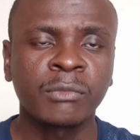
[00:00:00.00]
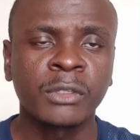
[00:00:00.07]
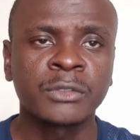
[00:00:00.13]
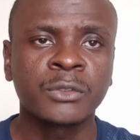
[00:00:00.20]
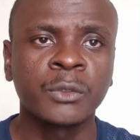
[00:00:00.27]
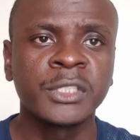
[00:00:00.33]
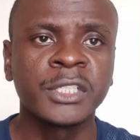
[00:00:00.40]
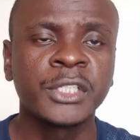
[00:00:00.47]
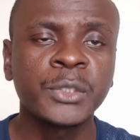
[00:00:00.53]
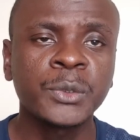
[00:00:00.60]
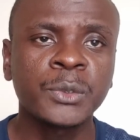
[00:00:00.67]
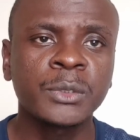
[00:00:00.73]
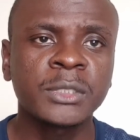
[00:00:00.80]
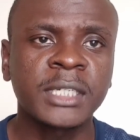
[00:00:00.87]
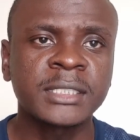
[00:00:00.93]
So did you
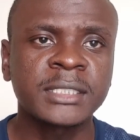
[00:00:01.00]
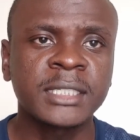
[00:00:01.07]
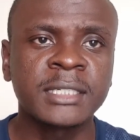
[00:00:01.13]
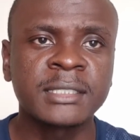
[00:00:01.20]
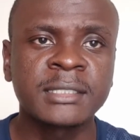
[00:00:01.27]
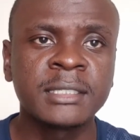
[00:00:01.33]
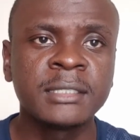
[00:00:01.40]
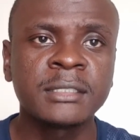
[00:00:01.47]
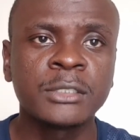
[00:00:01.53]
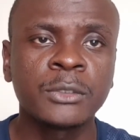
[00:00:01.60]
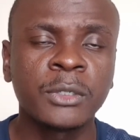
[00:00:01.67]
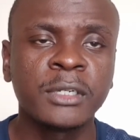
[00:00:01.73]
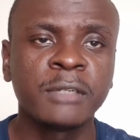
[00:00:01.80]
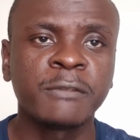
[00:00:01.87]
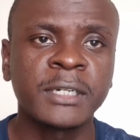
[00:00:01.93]
know that since
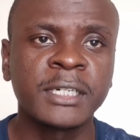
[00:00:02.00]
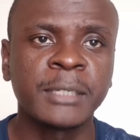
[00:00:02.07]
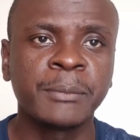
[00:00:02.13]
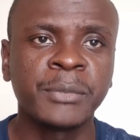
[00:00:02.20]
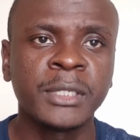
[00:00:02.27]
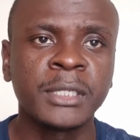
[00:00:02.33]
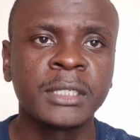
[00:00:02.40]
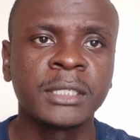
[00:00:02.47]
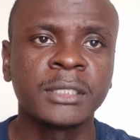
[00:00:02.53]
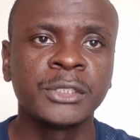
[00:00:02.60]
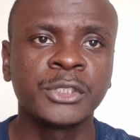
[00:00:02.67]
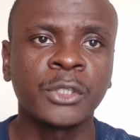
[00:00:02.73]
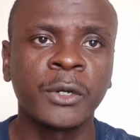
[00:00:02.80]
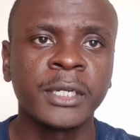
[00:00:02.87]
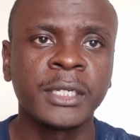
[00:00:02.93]
Donny van de Beek
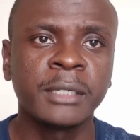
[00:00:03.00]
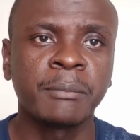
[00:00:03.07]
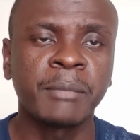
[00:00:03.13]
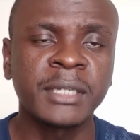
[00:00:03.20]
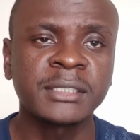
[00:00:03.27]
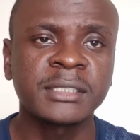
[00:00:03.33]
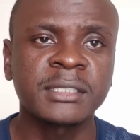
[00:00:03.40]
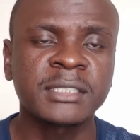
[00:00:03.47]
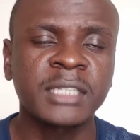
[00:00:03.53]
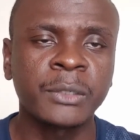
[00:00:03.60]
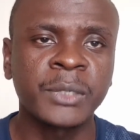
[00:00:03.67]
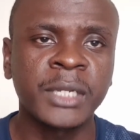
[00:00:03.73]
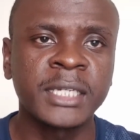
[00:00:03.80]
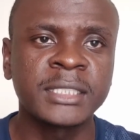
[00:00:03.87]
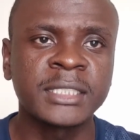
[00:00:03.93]
joined Manchester
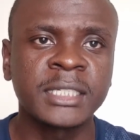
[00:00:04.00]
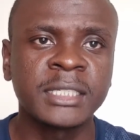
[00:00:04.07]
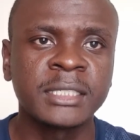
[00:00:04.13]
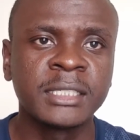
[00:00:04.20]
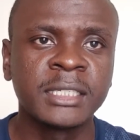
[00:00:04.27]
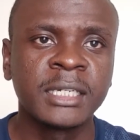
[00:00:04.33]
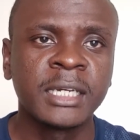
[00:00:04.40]
United,